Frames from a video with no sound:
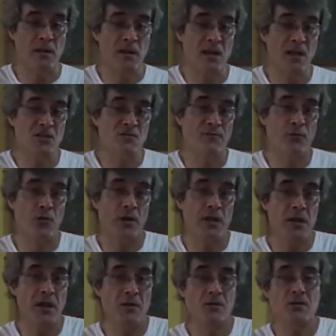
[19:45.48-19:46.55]
the next 40
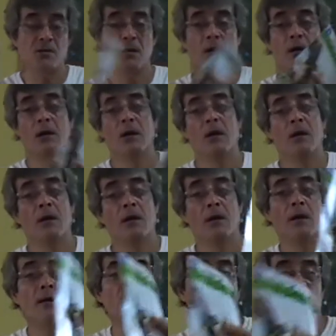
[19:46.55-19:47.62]
years,
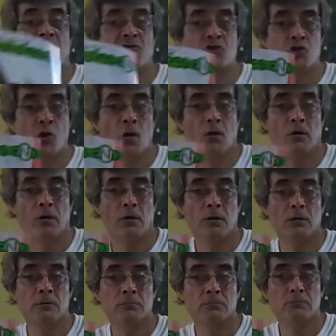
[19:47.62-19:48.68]
the
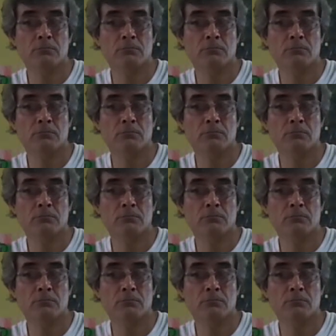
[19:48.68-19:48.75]
Joker